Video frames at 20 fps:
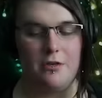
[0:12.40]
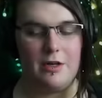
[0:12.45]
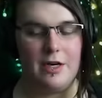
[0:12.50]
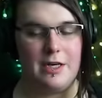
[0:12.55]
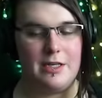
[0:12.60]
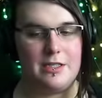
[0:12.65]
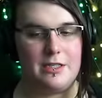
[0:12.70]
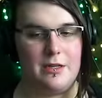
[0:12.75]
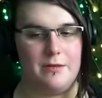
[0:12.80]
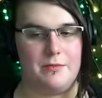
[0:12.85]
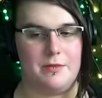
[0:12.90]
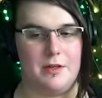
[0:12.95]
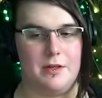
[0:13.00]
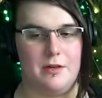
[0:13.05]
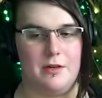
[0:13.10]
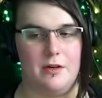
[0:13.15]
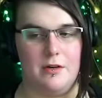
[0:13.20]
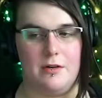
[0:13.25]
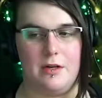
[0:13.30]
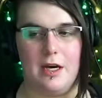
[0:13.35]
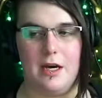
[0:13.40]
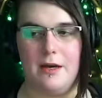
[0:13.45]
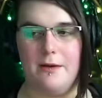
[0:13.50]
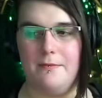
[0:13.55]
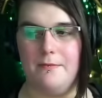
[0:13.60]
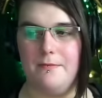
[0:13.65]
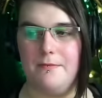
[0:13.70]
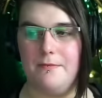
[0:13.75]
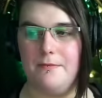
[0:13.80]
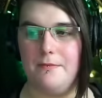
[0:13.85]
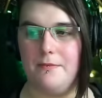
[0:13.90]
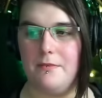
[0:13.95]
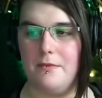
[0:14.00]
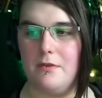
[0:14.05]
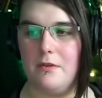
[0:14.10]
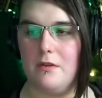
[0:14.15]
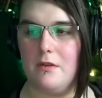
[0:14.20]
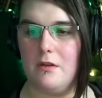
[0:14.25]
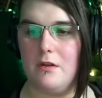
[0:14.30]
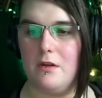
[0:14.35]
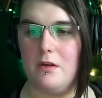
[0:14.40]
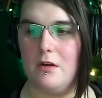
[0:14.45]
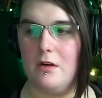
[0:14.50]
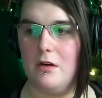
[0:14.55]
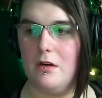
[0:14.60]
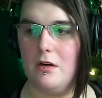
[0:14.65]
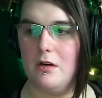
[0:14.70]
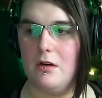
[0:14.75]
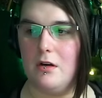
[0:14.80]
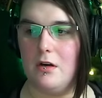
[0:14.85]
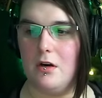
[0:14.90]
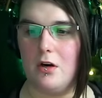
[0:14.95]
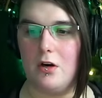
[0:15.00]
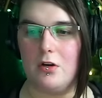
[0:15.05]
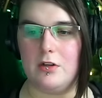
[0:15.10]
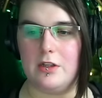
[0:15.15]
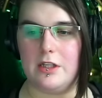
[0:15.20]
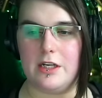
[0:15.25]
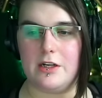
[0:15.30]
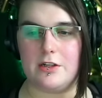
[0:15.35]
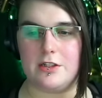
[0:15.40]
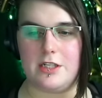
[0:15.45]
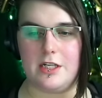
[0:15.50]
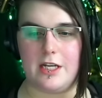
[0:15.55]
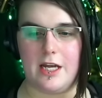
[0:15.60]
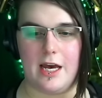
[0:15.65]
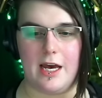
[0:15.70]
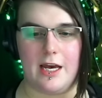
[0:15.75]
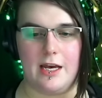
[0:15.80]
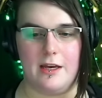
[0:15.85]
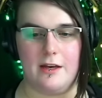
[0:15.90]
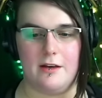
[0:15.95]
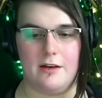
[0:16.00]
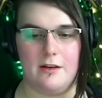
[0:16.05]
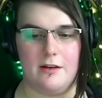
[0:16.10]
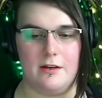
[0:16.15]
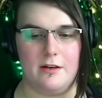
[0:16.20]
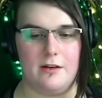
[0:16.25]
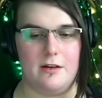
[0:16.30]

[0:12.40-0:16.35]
you guys something, okay? Earlier today,